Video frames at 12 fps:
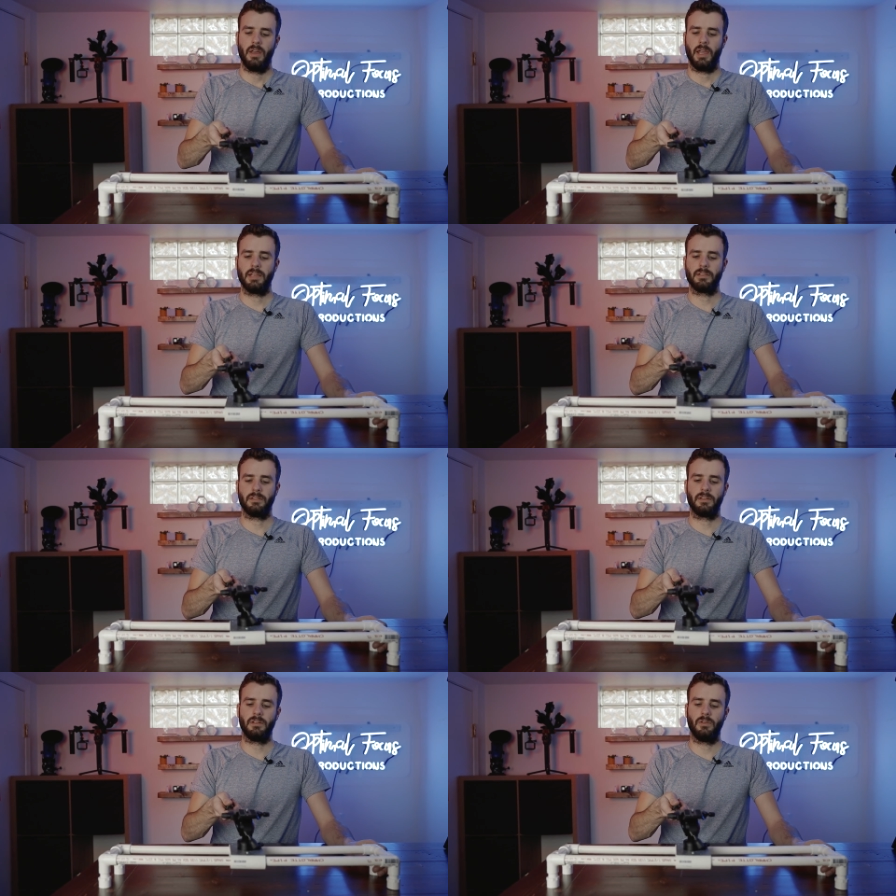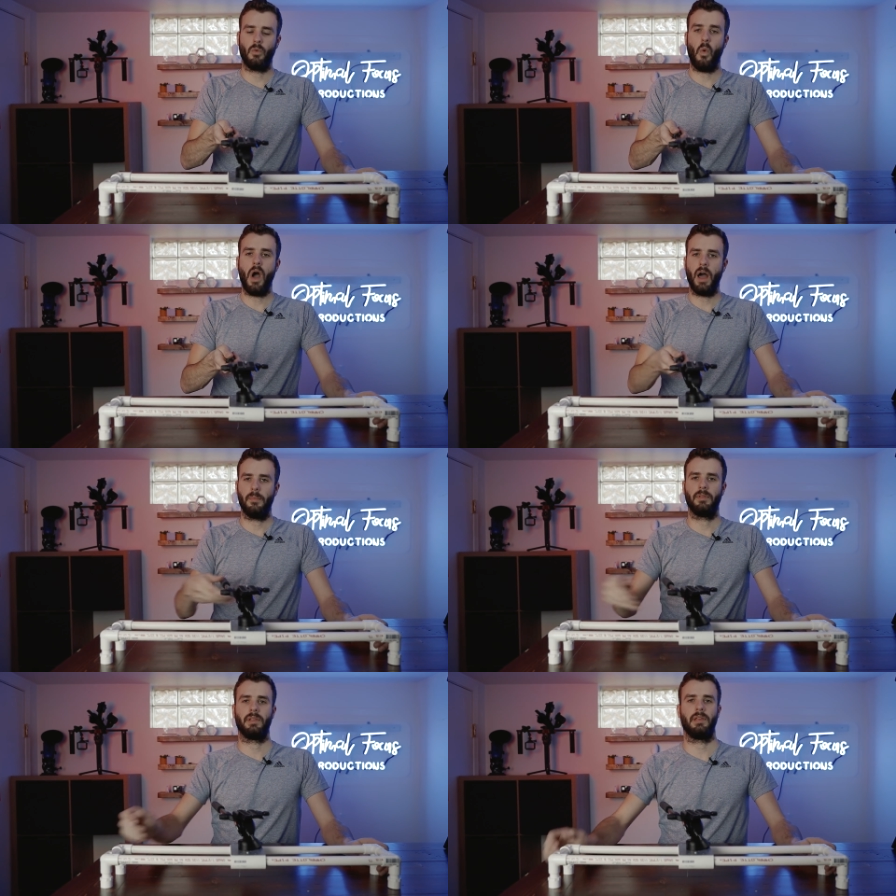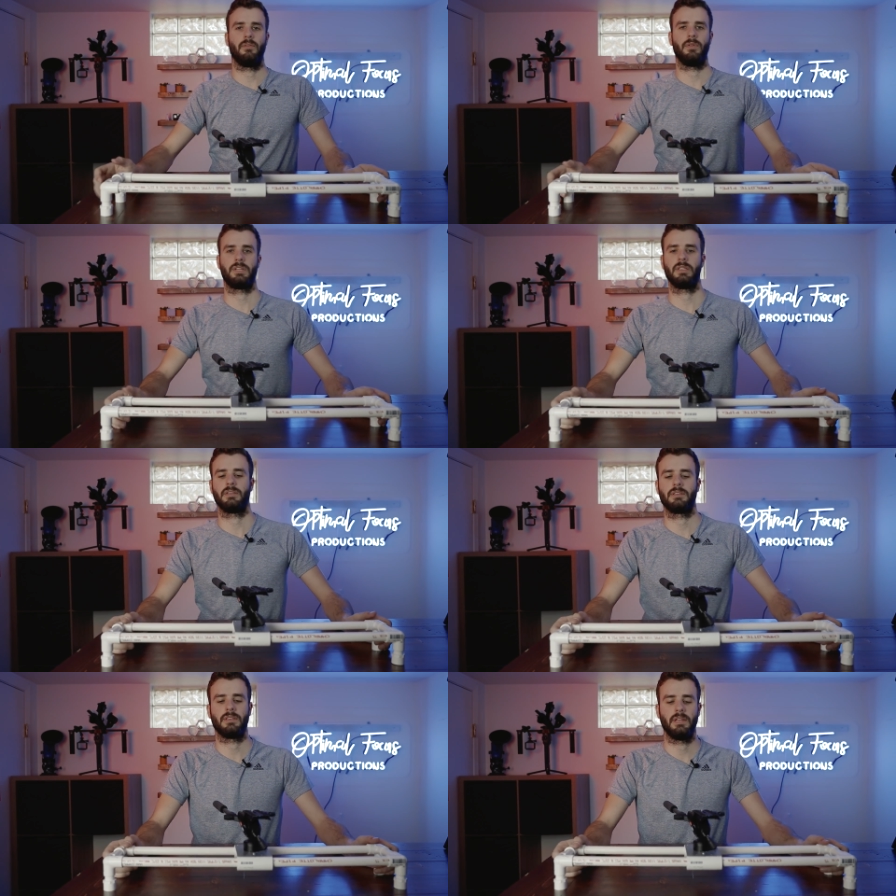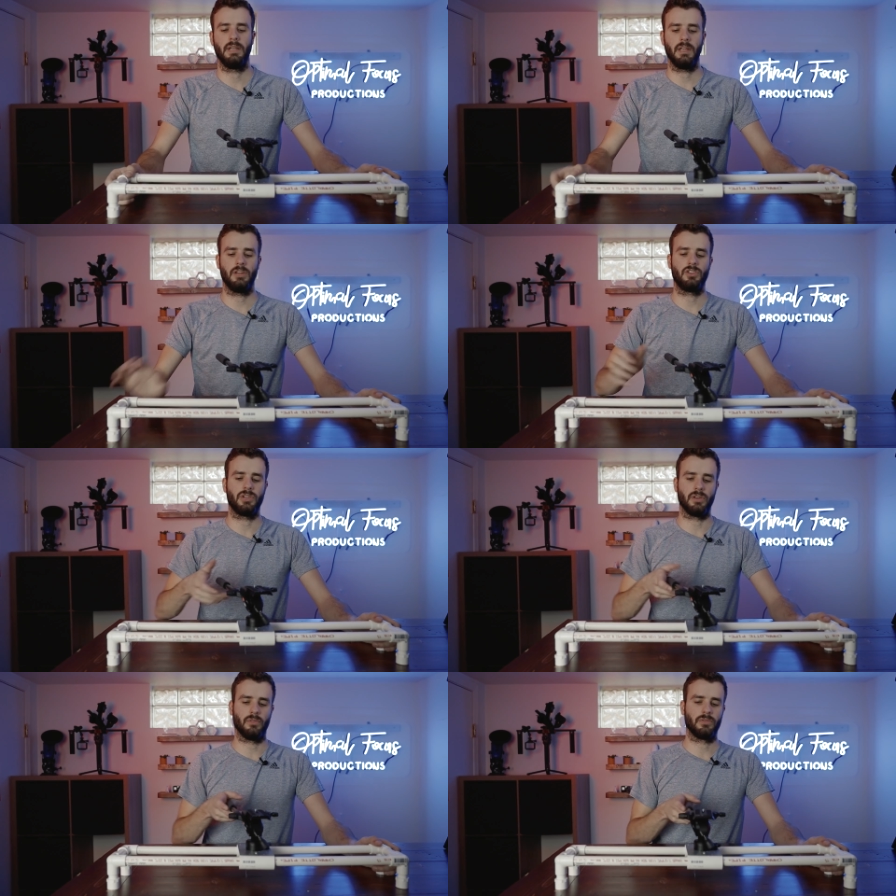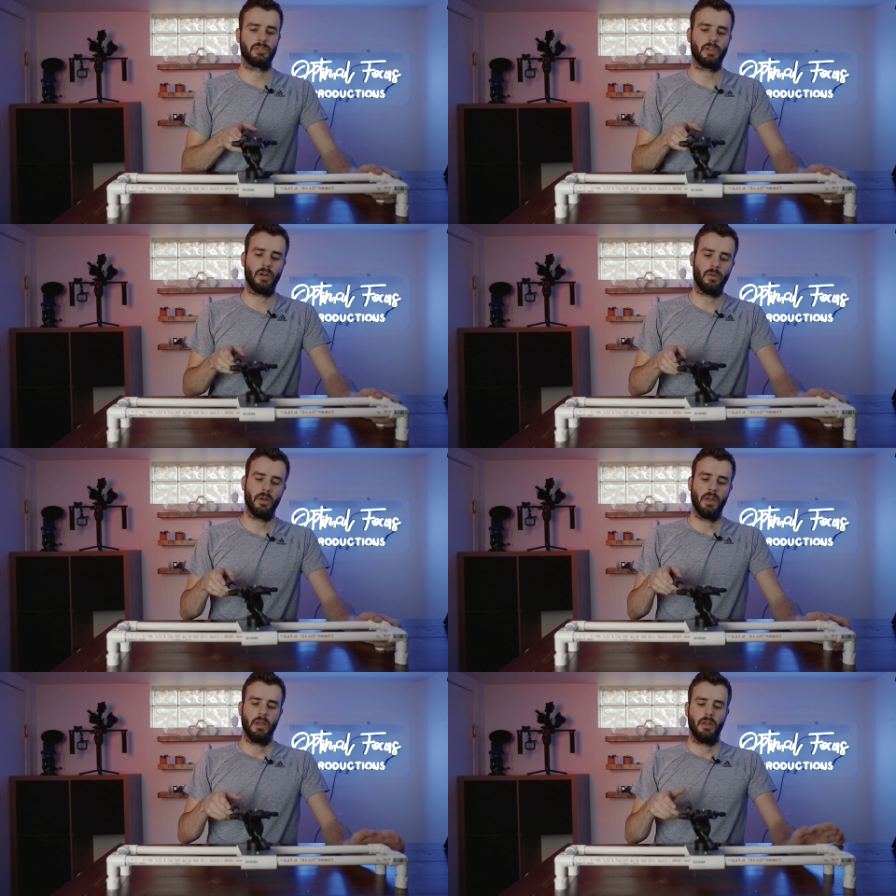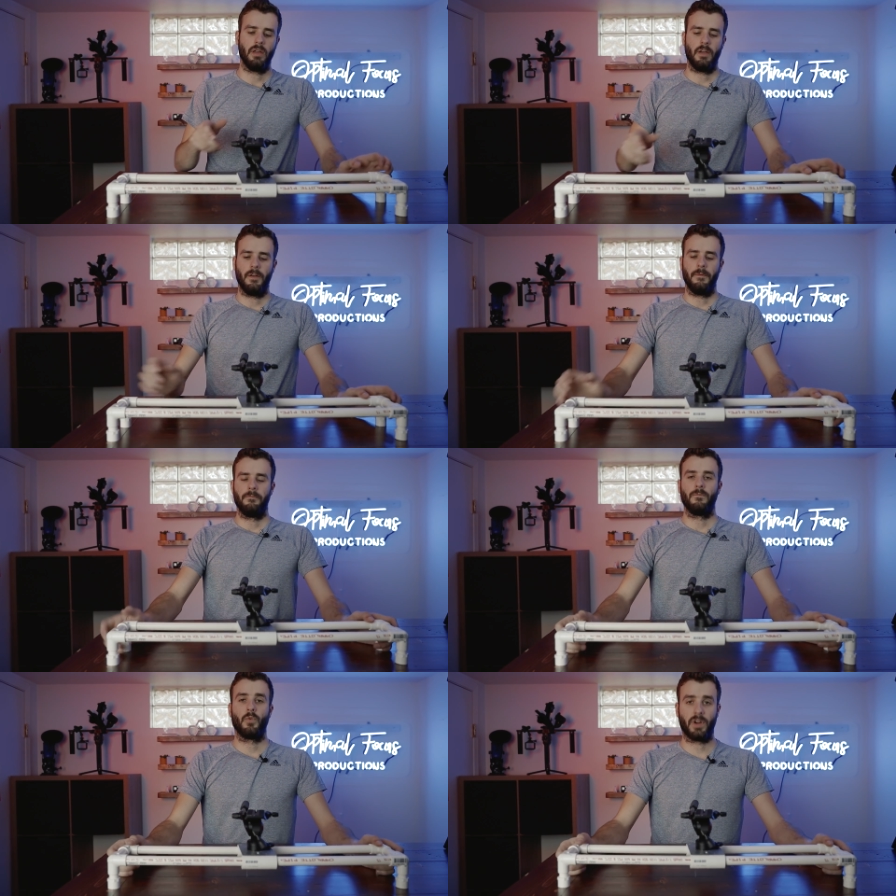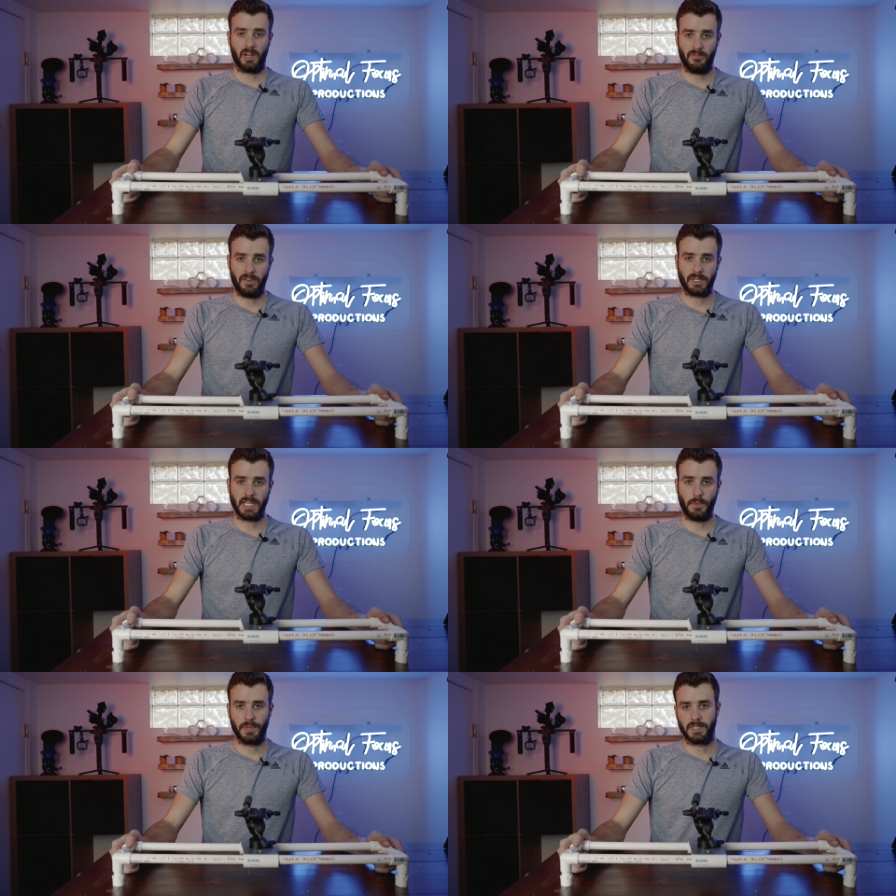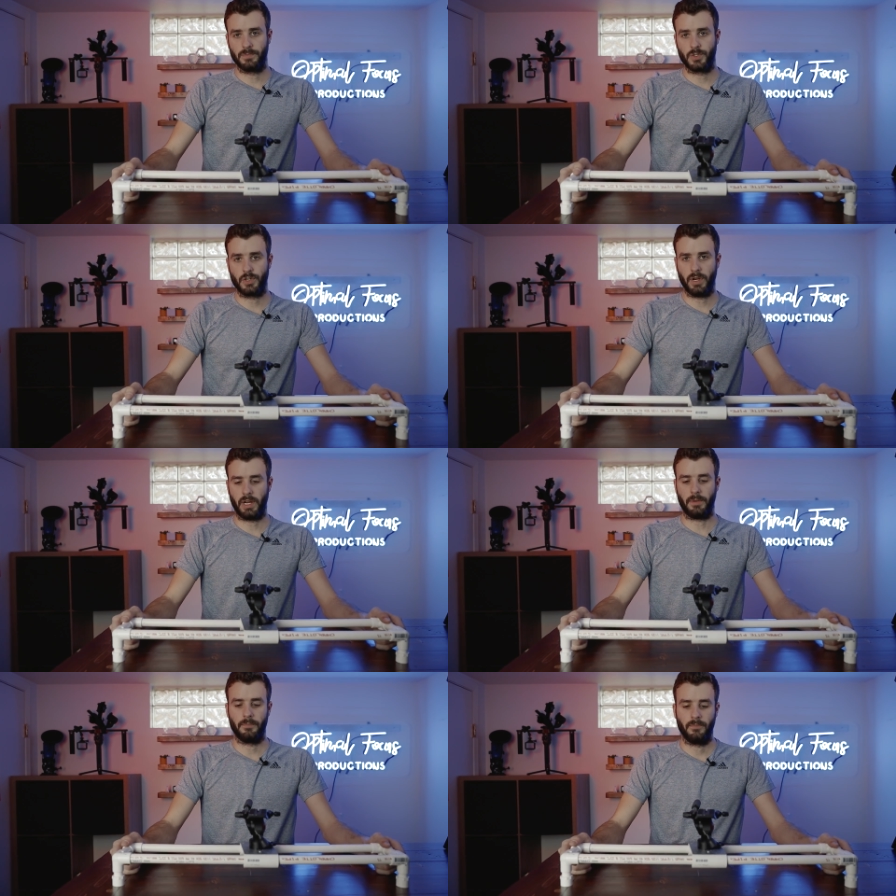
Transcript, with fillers: It's a little wobbly, which is an issue. So we're gonna fix that with some string.